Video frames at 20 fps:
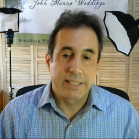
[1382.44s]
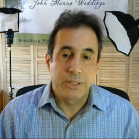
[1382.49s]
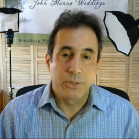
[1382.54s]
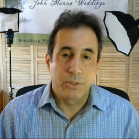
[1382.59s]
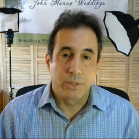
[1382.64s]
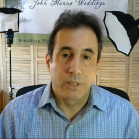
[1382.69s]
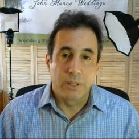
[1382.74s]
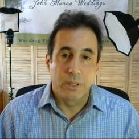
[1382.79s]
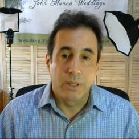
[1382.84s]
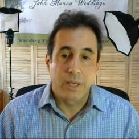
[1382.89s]

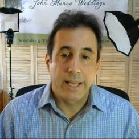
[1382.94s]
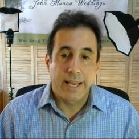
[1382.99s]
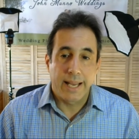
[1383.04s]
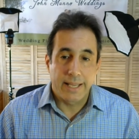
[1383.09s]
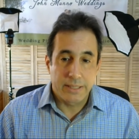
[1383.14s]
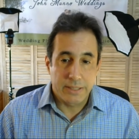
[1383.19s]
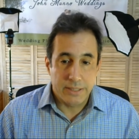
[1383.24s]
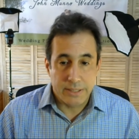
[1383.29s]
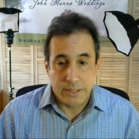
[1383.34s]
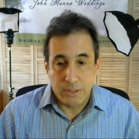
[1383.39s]
can look at
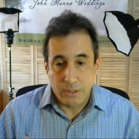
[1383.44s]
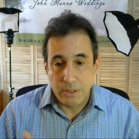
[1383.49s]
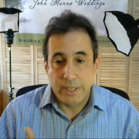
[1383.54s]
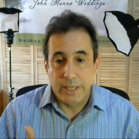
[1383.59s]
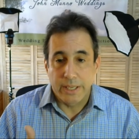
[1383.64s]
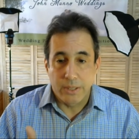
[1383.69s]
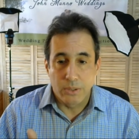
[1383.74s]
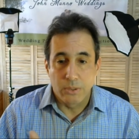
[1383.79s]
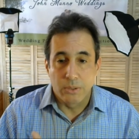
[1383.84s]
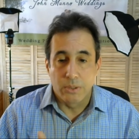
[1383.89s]
and say,
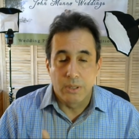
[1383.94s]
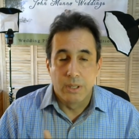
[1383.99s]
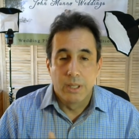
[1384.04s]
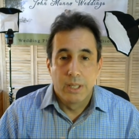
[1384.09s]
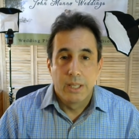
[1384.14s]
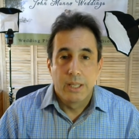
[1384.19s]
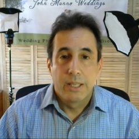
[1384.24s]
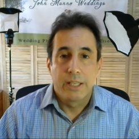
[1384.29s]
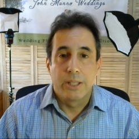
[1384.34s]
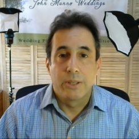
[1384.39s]
okay, cool,
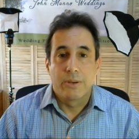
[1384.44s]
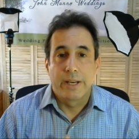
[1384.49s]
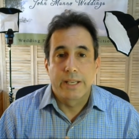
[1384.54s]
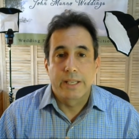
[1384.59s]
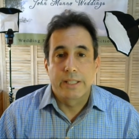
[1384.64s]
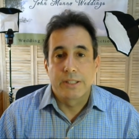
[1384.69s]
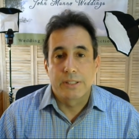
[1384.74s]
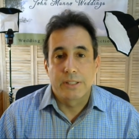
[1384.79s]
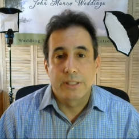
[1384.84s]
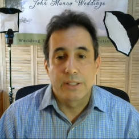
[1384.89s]
you know, I
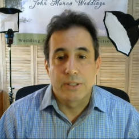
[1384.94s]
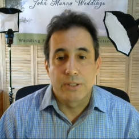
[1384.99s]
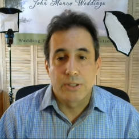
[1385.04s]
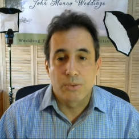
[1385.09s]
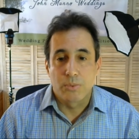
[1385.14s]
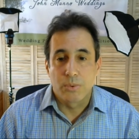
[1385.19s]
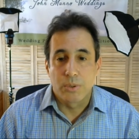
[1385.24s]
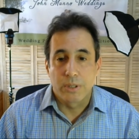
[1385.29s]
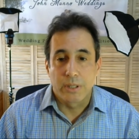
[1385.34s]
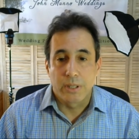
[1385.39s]
can see this
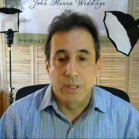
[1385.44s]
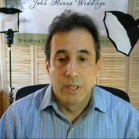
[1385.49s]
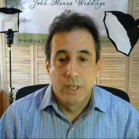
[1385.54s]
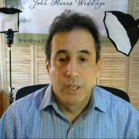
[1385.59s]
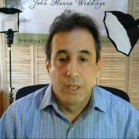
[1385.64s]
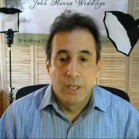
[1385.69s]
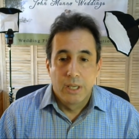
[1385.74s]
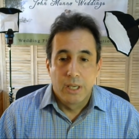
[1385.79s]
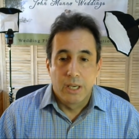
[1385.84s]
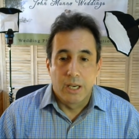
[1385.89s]
work.
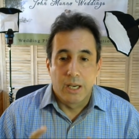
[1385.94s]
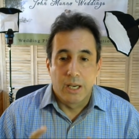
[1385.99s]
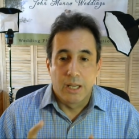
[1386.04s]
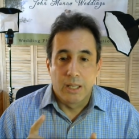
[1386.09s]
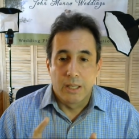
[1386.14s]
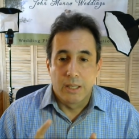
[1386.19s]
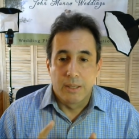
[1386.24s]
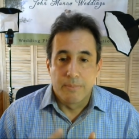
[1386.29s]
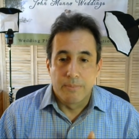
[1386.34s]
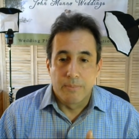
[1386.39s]

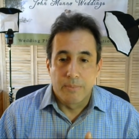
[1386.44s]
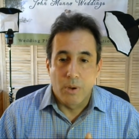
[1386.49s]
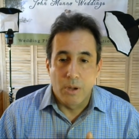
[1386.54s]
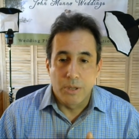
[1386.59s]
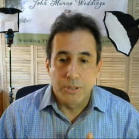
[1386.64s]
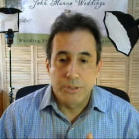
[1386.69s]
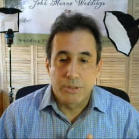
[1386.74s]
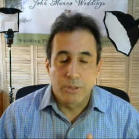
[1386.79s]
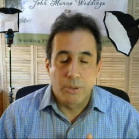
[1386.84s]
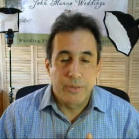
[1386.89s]
Um,
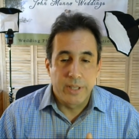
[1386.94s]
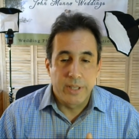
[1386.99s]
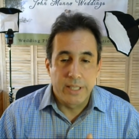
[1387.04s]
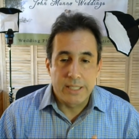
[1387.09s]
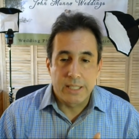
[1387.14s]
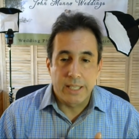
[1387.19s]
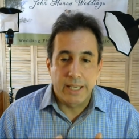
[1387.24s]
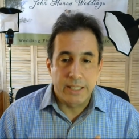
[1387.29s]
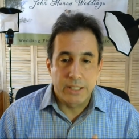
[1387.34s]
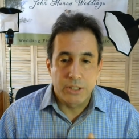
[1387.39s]
also
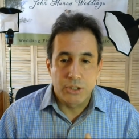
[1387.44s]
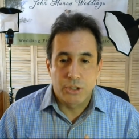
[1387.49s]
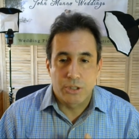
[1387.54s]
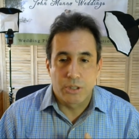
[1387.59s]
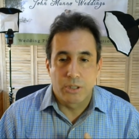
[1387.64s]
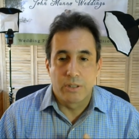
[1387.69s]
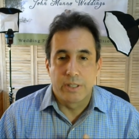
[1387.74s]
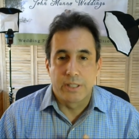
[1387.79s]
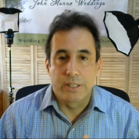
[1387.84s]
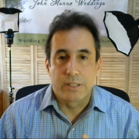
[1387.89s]
things like
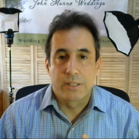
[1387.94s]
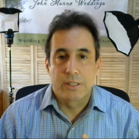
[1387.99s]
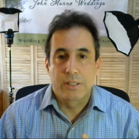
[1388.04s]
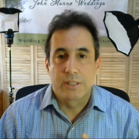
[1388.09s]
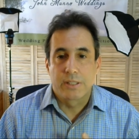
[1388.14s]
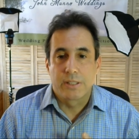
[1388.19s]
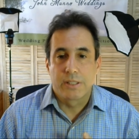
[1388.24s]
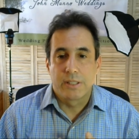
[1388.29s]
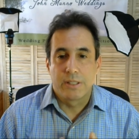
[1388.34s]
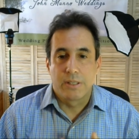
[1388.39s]
insurance,
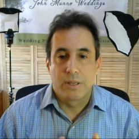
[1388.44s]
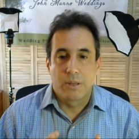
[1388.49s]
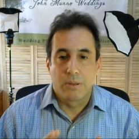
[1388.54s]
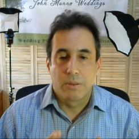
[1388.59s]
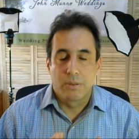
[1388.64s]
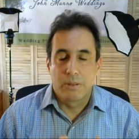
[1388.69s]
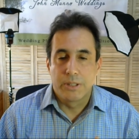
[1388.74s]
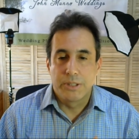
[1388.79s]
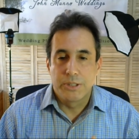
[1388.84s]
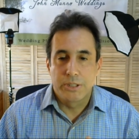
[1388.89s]
you know,
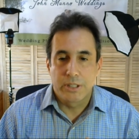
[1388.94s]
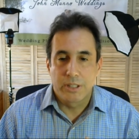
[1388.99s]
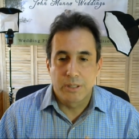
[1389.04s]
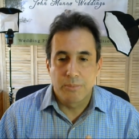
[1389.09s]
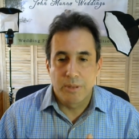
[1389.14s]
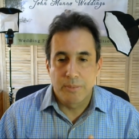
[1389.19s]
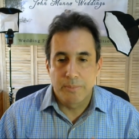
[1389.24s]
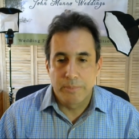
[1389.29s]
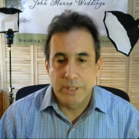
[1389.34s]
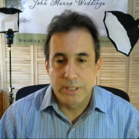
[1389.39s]

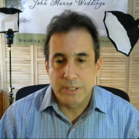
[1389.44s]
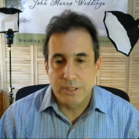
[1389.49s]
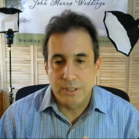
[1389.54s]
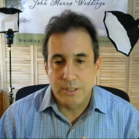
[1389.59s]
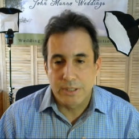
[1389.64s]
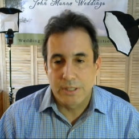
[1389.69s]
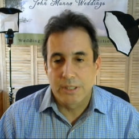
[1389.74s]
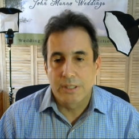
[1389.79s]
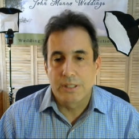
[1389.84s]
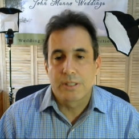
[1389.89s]
legitimate
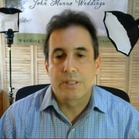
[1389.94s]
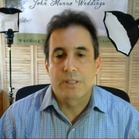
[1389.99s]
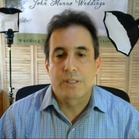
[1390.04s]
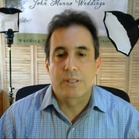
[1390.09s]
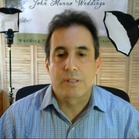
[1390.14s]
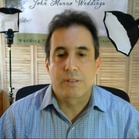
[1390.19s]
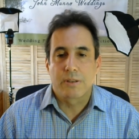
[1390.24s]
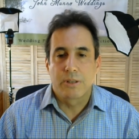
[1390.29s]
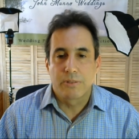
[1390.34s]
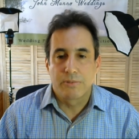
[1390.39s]

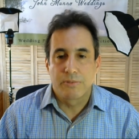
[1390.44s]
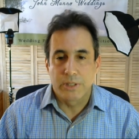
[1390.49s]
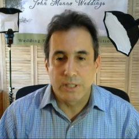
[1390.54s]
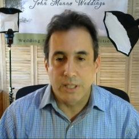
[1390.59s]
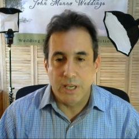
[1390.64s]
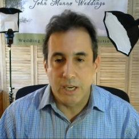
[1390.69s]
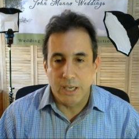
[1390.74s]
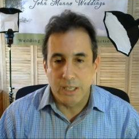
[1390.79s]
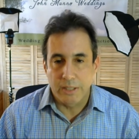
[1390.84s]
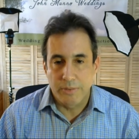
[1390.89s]
businesses, good
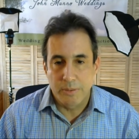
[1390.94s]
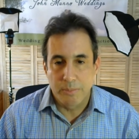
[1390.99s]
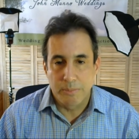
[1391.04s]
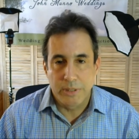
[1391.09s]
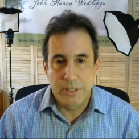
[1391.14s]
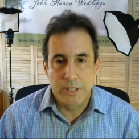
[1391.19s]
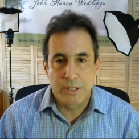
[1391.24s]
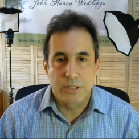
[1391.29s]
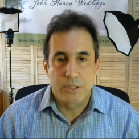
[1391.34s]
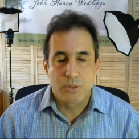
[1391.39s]
photography
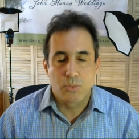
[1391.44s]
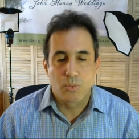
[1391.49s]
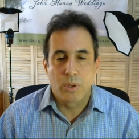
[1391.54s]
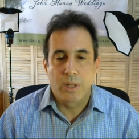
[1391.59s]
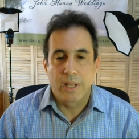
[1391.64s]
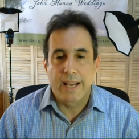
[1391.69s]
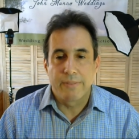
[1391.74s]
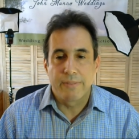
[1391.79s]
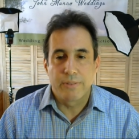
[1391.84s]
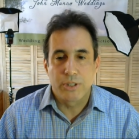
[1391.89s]
businesses will
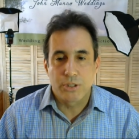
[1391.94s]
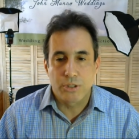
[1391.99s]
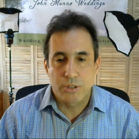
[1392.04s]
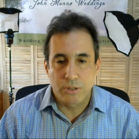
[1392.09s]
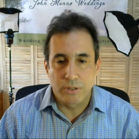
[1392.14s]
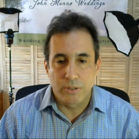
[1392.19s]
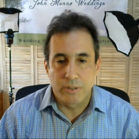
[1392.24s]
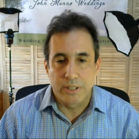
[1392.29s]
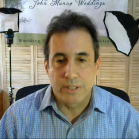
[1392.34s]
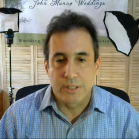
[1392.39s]
have
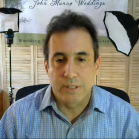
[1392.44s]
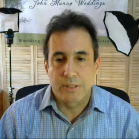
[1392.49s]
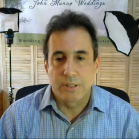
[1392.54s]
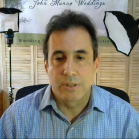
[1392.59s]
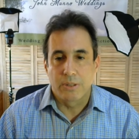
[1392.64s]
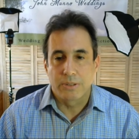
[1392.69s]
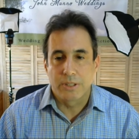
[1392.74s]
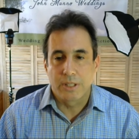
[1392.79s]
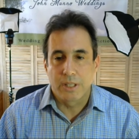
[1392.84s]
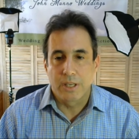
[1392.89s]
insurance, you
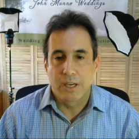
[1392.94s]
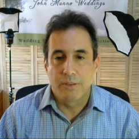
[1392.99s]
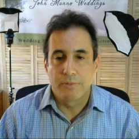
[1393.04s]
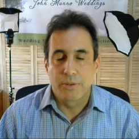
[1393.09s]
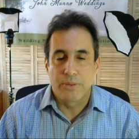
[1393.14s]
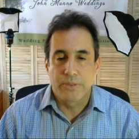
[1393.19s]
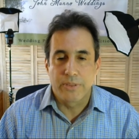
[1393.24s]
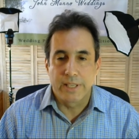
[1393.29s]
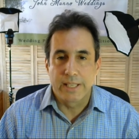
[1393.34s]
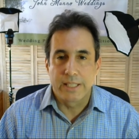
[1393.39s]
know, to cover
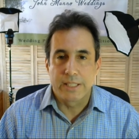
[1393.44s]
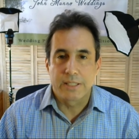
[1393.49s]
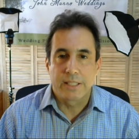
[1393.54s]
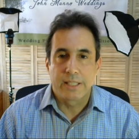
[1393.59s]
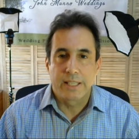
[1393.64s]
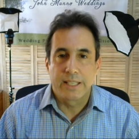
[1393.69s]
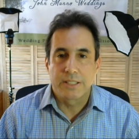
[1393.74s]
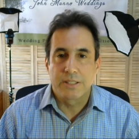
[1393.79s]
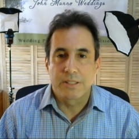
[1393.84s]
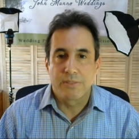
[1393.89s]
things in
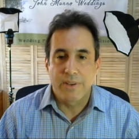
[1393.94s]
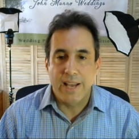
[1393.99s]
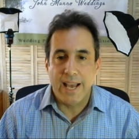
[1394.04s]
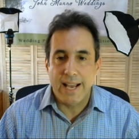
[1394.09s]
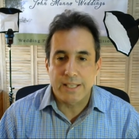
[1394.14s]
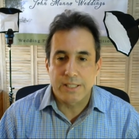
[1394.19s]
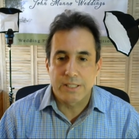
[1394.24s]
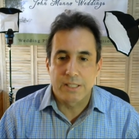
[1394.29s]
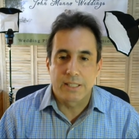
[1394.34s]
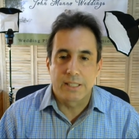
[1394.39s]
case of
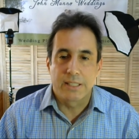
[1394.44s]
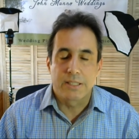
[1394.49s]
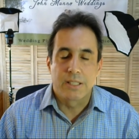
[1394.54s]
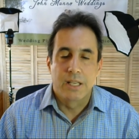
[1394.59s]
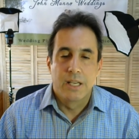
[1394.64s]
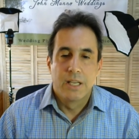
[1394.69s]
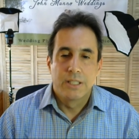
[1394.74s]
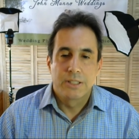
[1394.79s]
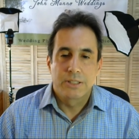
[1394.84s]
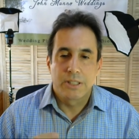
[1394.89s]
accidents.
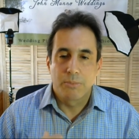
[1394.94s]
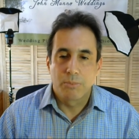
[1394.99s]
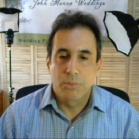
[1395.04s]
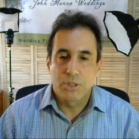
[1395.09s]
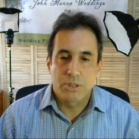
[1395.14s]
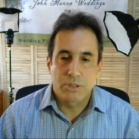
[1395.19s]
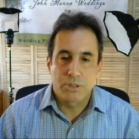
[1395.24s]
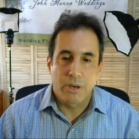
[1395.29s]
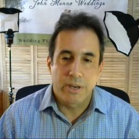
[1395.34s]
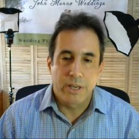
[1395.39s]
Someone
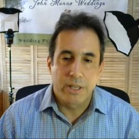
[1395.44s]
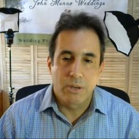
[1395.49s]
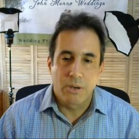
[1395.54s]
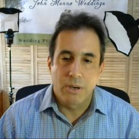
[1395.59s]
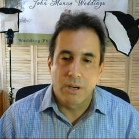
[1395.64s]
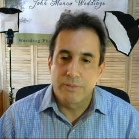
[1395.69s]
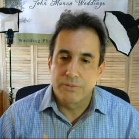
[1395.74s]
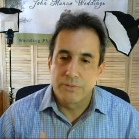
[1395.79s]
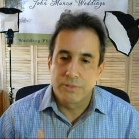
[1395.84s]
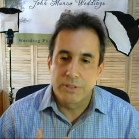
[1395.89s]
starting
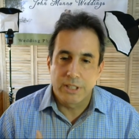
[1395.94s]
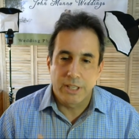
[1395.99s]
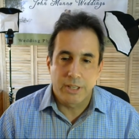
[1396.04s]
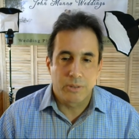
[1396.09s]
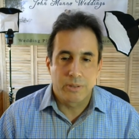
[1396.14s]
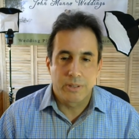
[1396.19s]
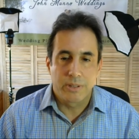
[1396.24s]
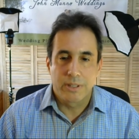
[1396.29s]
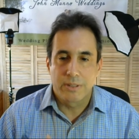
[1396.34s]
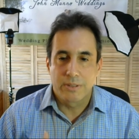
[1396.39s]
off,
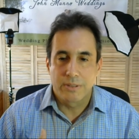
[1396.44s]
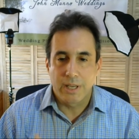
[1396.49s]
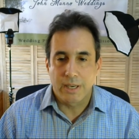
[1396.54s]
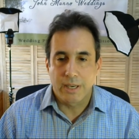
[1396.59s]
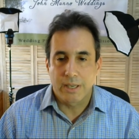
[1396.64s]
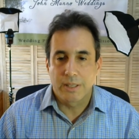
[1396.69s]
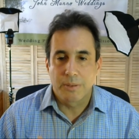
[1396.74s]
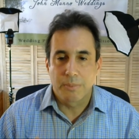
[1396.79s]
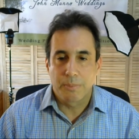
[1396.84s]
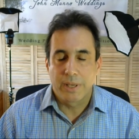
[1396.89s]
generally, they're not
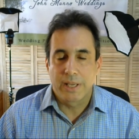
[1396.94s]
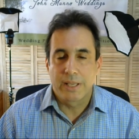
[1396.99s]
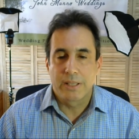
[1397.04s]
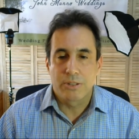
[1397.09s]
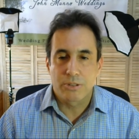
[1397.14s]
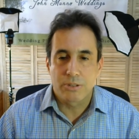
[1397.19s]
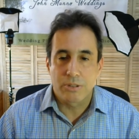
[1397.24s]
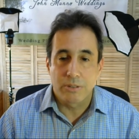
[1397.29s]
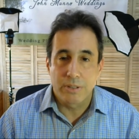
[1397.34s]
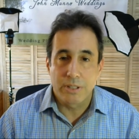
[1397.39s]
going to pay
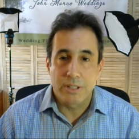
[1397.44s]
insurance.